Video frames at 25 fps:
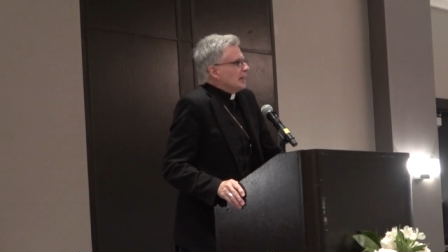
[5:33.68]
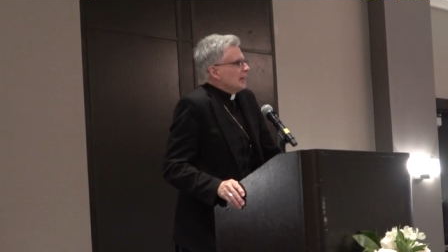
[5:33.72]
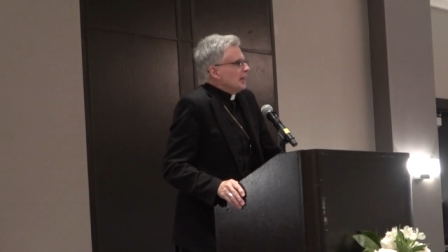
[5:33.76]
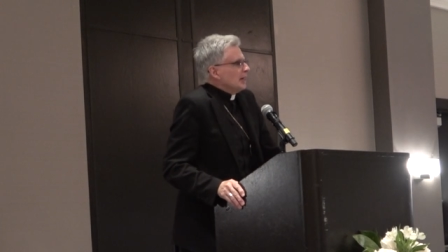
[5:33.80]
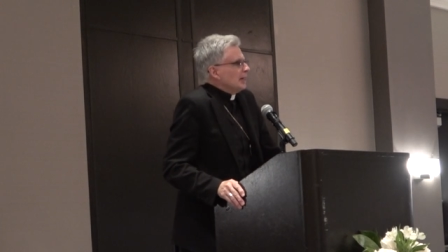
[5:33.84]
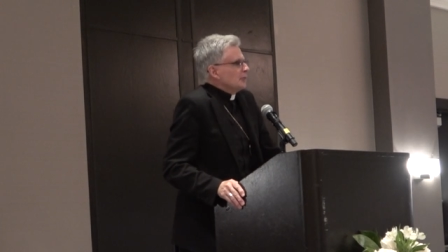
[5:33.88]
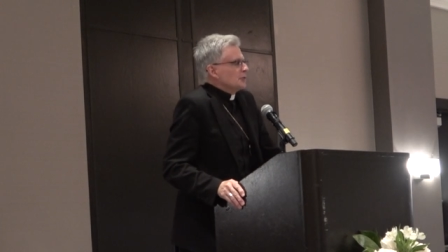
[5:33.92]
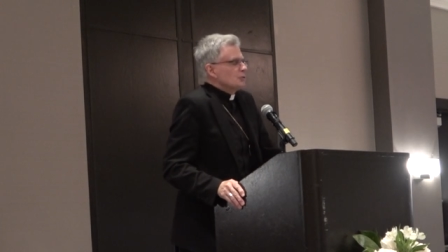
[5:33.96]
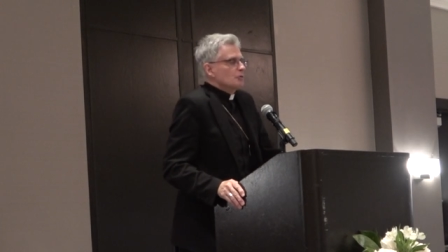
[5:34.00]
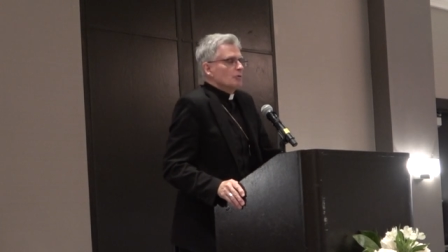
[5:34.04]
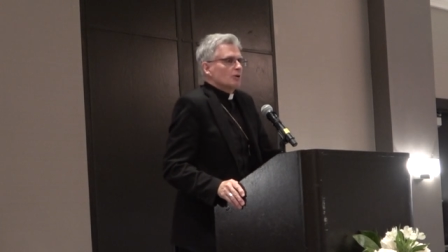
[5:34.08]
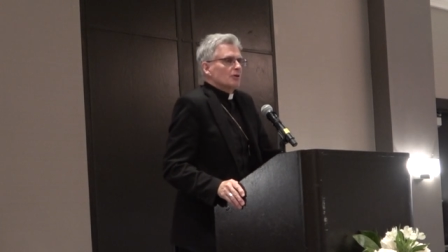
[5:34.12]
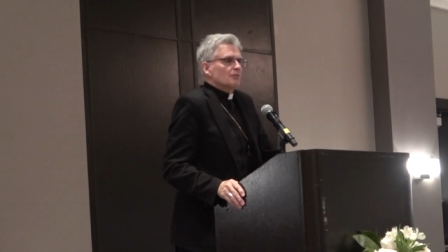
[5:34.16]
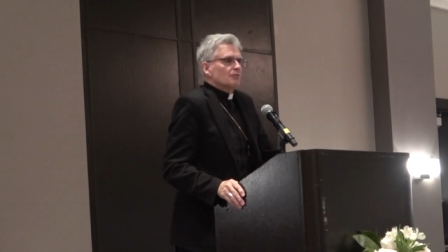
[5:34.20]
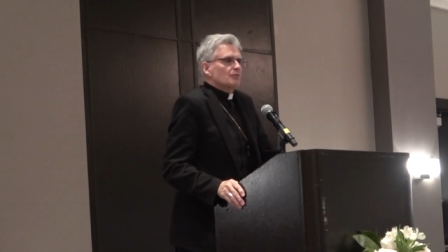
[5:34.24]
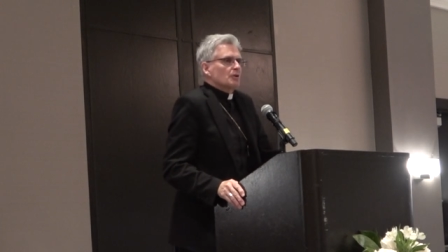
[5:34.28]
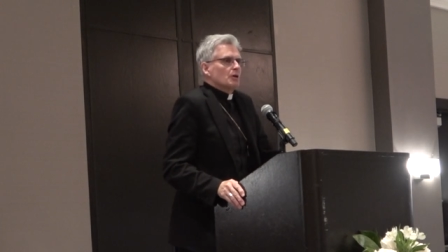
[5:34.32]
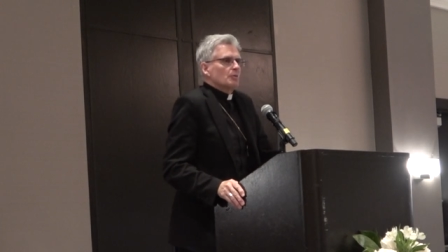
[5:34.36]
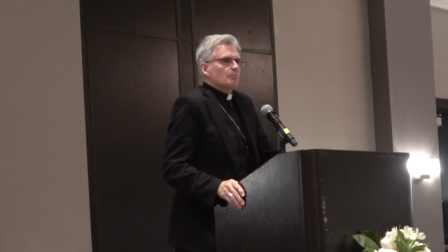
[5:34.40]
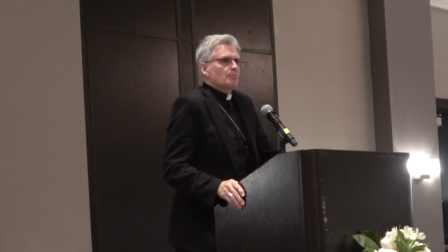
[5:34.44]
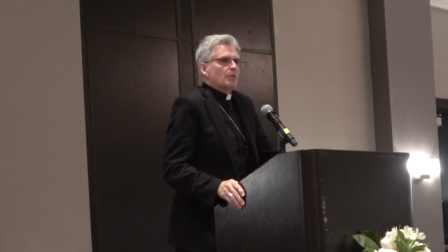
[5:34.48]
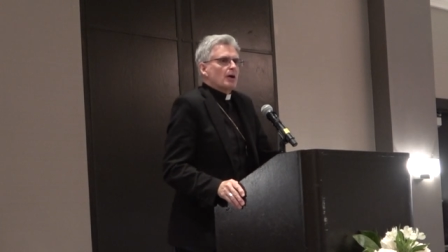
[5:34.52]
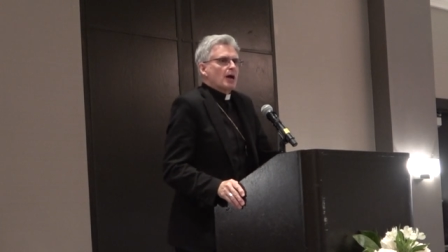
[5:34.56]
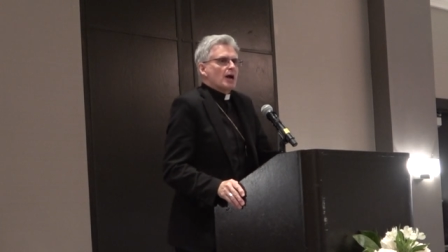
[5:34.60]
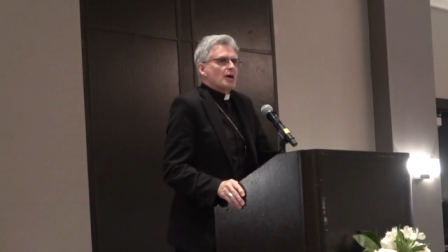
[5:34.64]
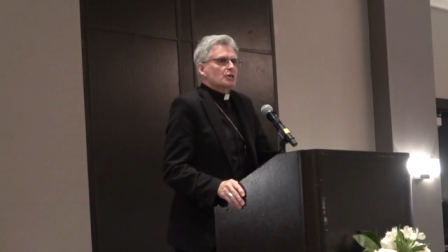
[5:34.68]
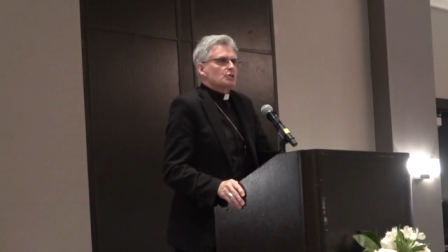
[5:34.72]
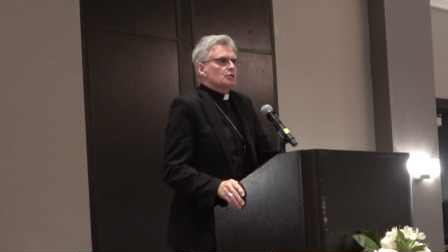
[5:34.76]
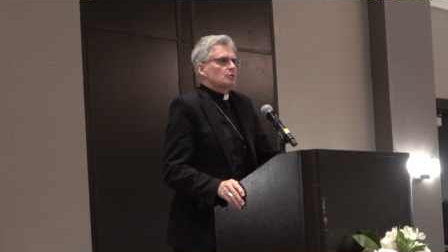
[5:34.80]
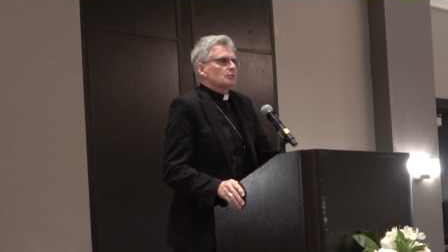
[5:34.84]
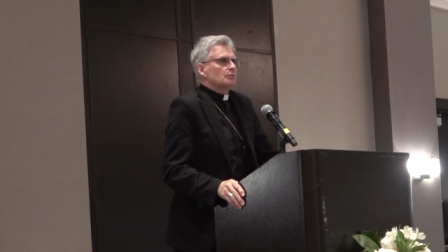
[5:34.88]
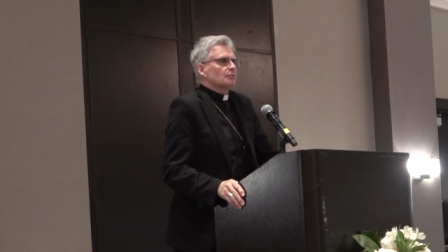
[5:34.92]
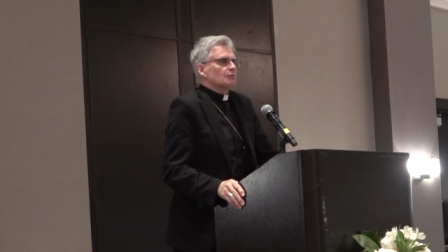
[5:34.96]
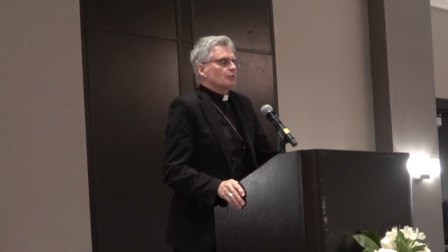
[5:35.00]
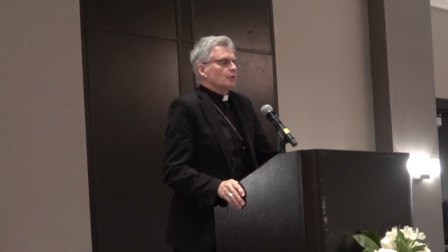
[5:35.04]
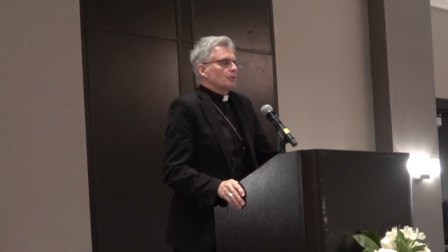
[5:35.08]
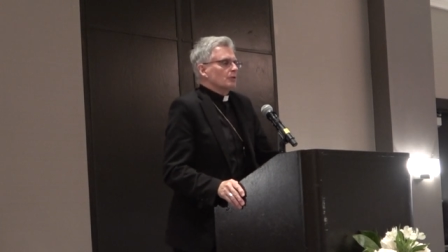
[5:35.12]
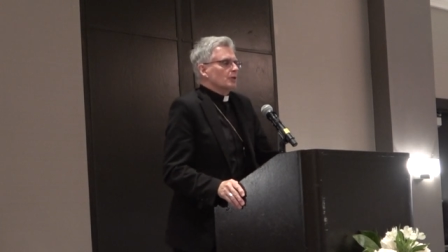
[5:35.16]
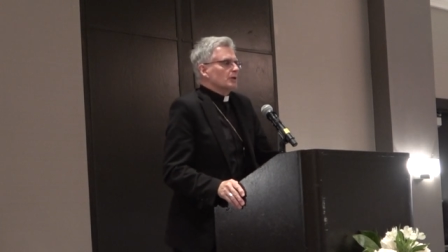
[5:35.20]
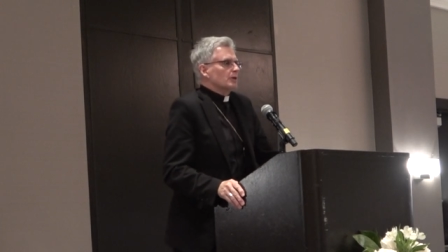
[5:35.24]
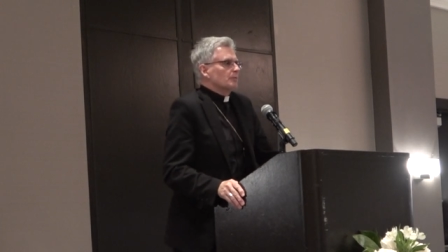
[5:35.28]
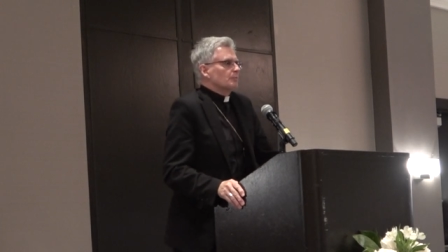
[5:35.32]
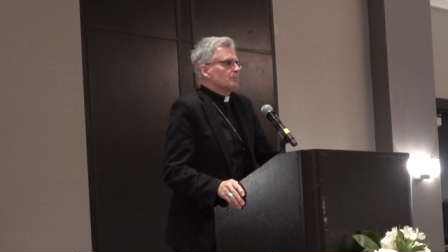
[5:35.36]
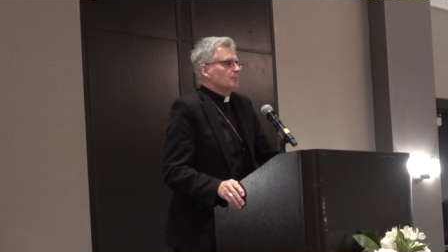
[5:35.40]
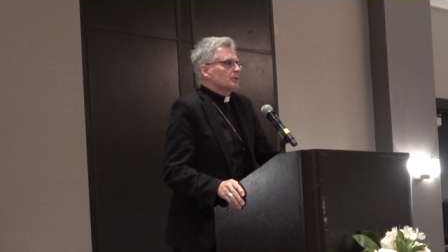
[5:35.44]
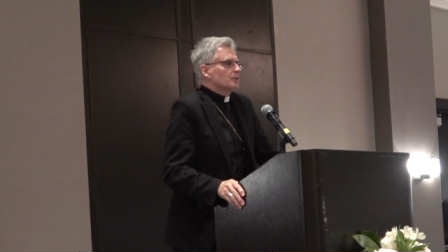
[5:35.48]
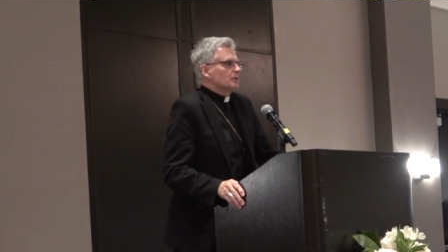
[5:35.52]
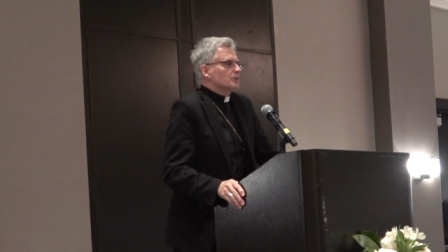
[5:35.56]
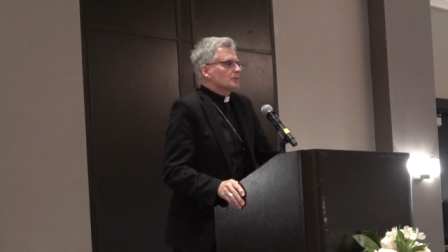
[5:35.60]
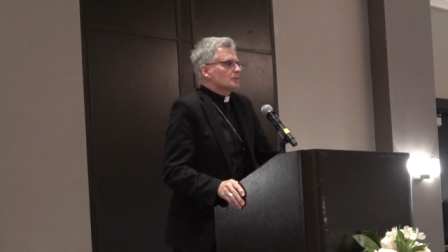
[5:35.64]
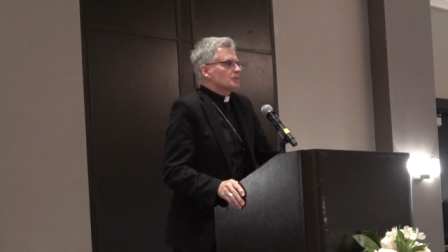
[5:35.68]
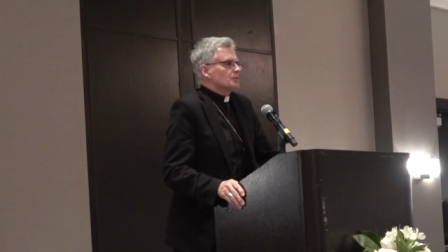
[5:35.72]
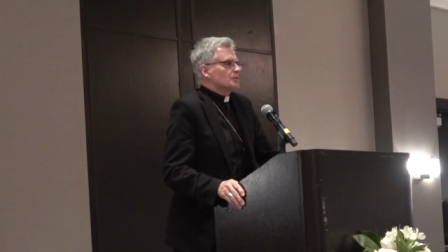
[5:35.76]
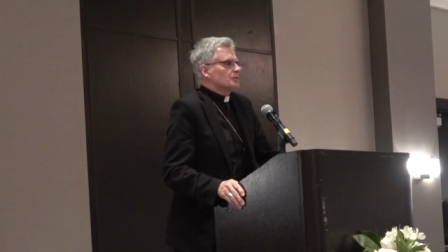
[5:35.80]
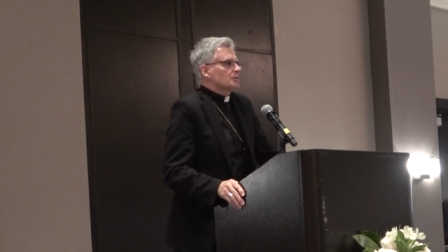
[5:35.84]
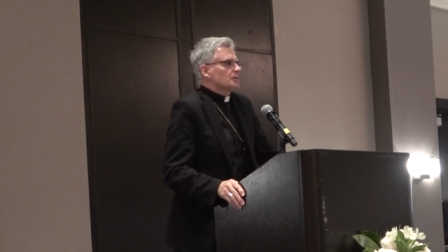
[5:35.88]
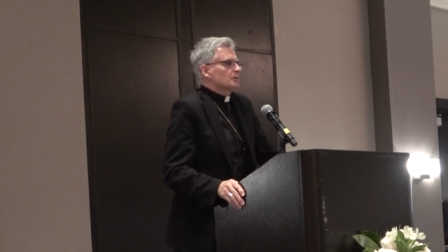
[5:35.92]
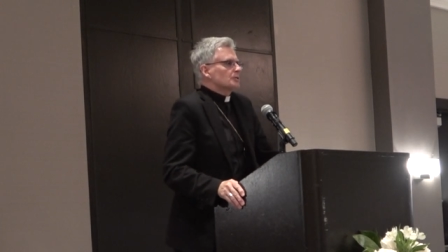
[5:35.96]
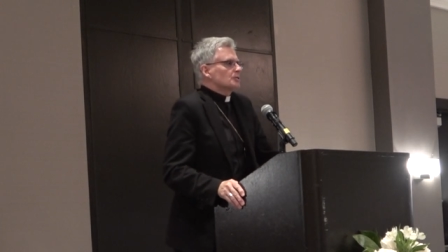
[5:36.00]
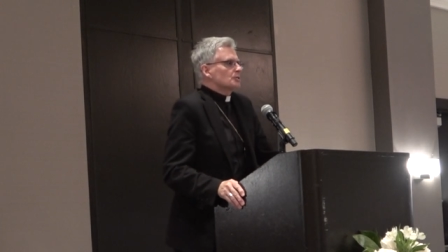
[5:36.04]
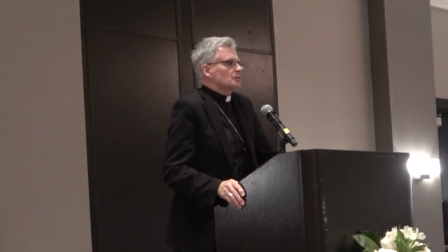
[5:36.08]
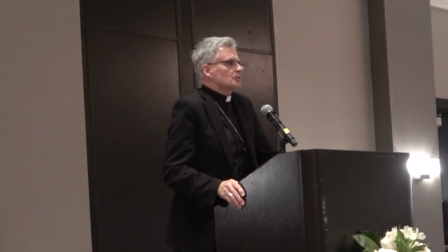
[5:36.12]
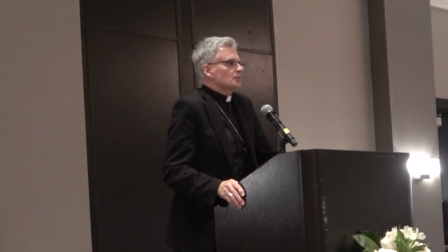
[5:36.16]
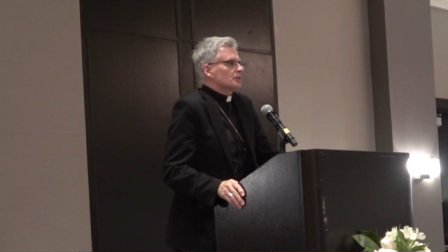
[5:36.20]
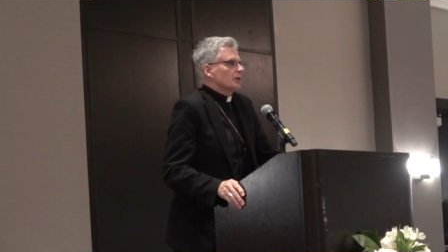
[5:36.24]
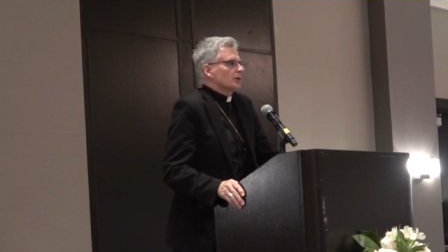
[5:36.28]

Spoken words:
I do have compassion for them because it's